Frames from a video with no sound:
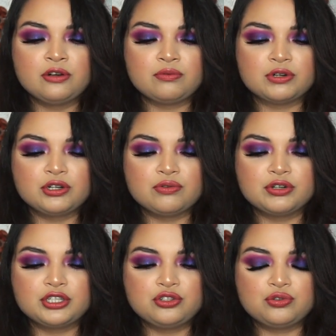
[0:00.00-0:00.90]
we're
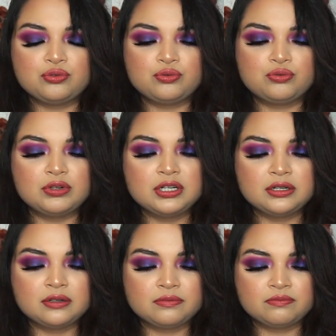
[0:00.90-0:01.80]
going to
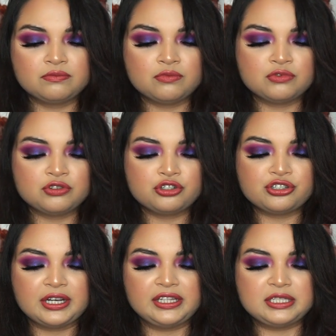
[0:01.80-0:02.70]

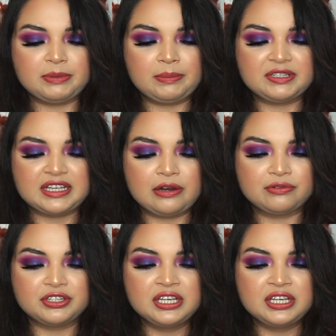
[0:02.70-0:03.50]
try these babies out.